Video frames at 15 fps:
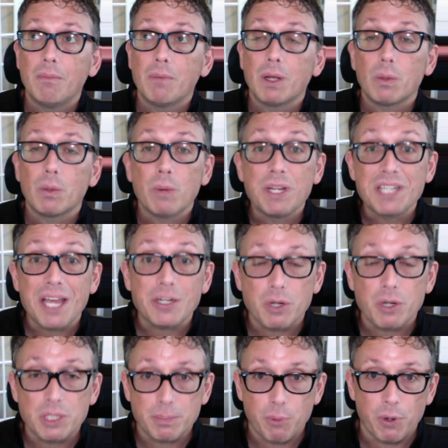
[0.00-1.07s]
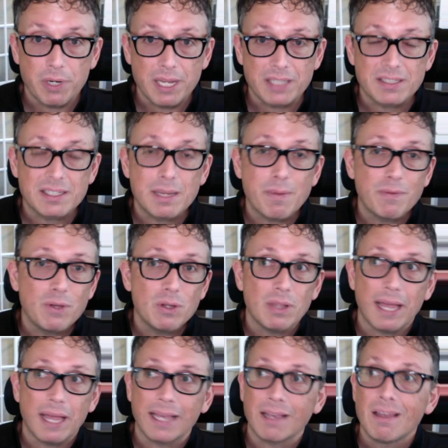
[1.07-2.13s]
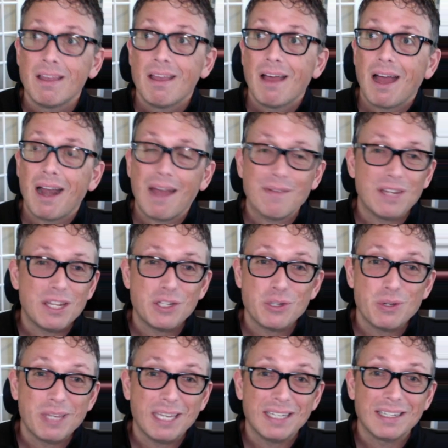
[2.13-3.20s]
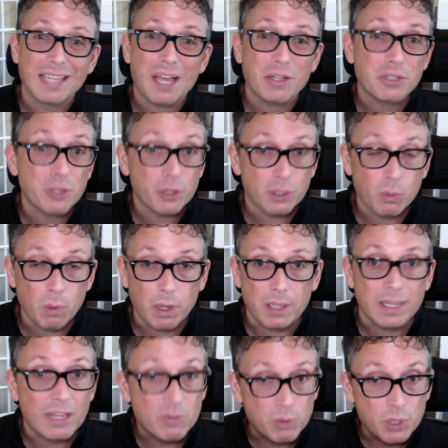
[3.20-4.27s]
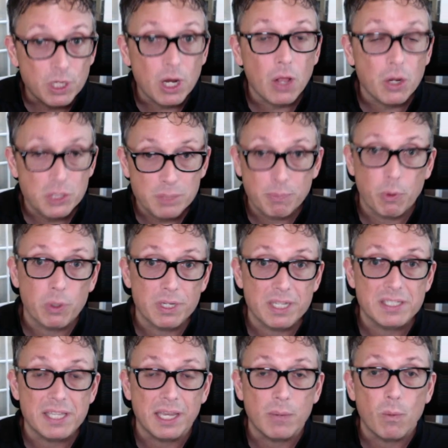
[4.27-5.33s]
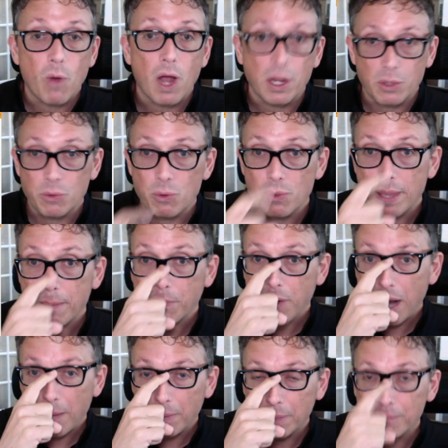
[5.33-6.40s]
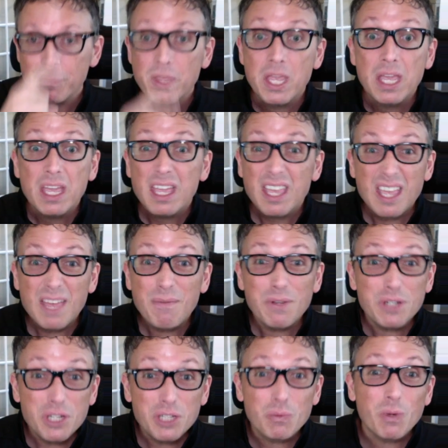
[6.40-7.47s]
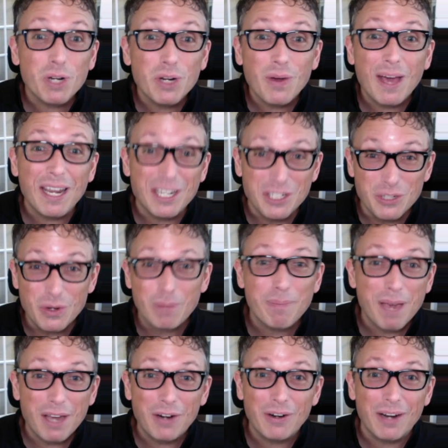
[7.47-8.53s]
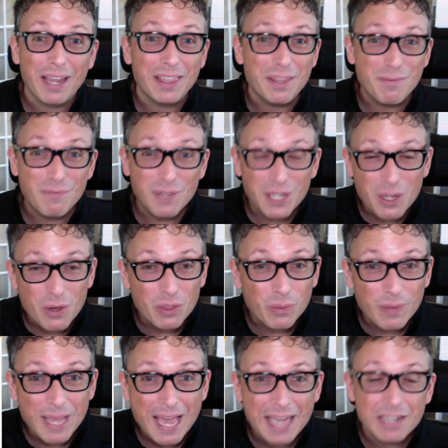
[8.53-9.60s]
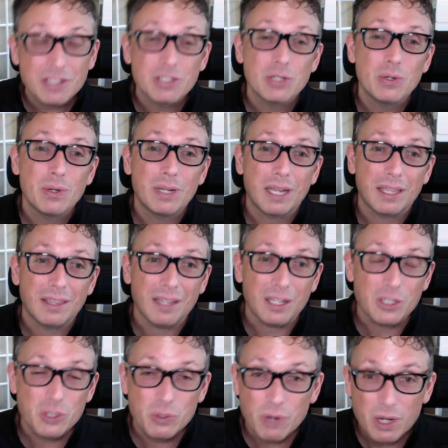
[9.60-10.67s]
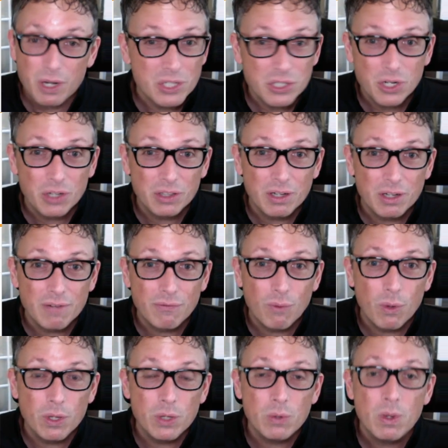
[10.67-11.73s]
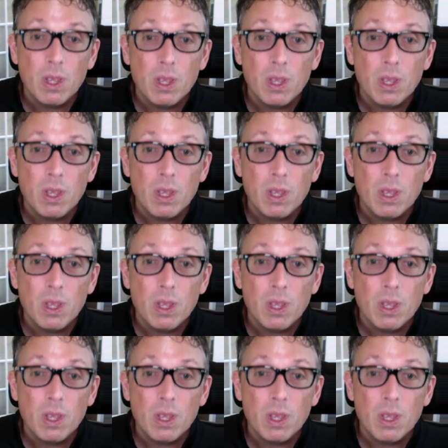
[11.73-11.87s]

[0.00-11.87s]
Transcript: reach out to our support desk. Some of you are having an issue getting Kaltura to work. That's when you call our support desk. They can walk you through that problem. If you just want to know how to do it better and the video that we added to it and the instructions aren't there for you,